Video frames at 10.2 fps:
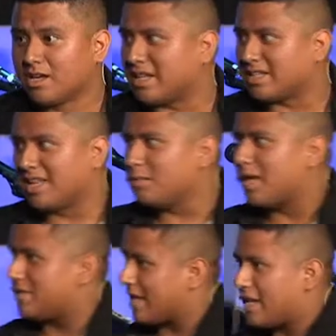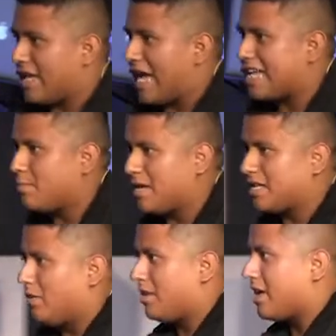sometimes I can catch
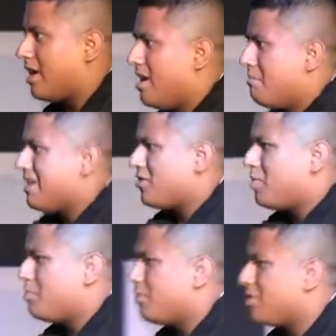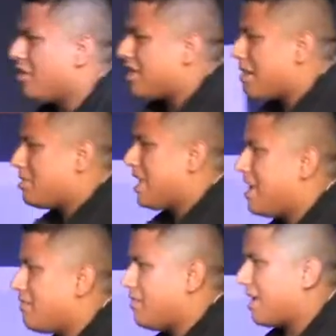myself, like, man, do people know that I'm
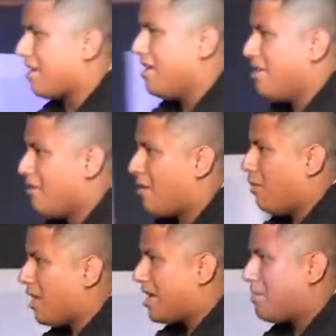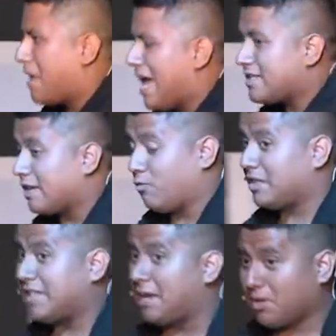saved? Like, when I'm walking past, like, one
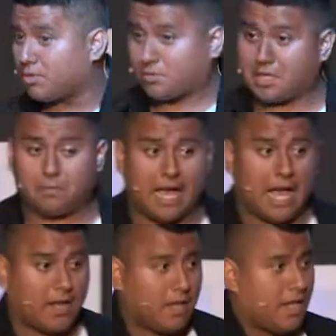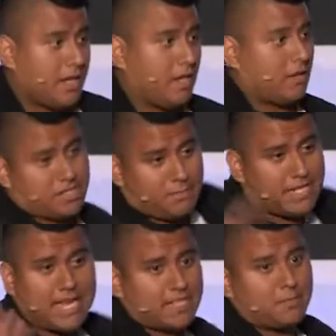time it was really bad, you know, because my
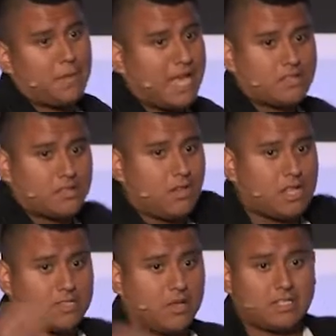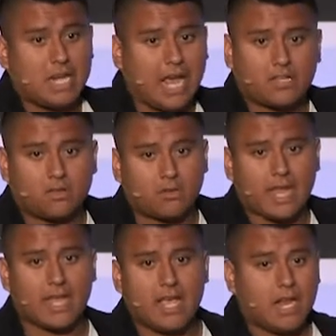dad's the pastor and all that, so I was in high school, right? And
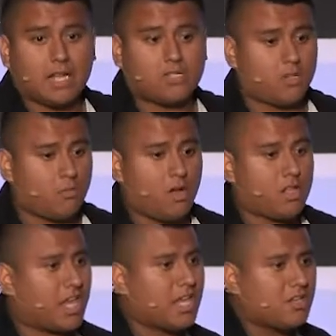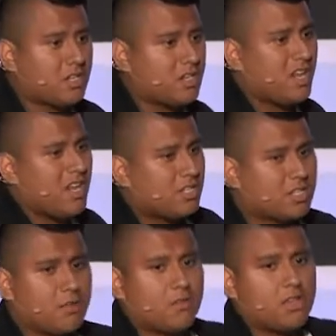I told them all, like, hey, you should, you should
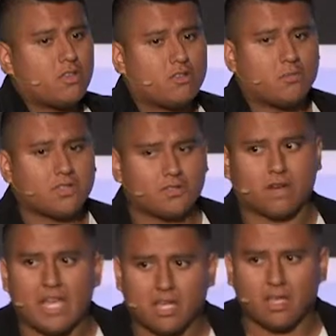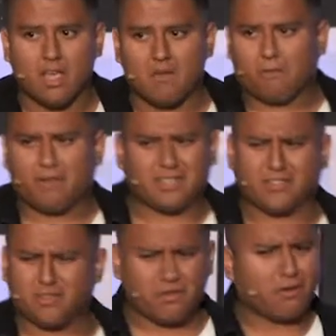come to my youth group. It's great. My friend's like,
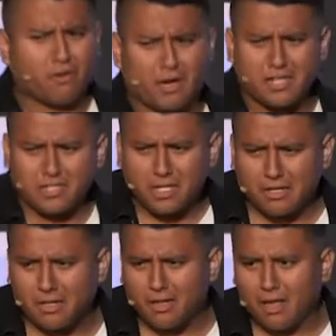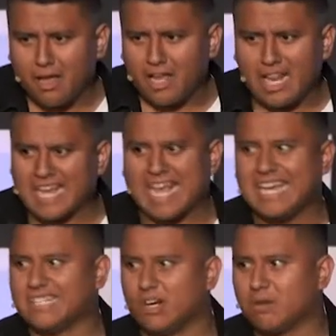dude, you're Christian? And, like, I
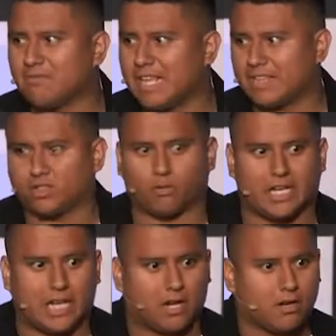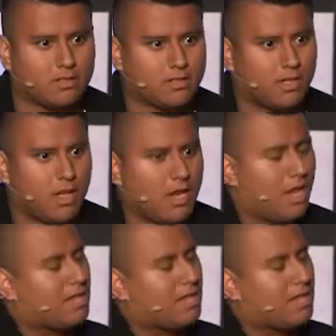had known him for, like, three years. I was like,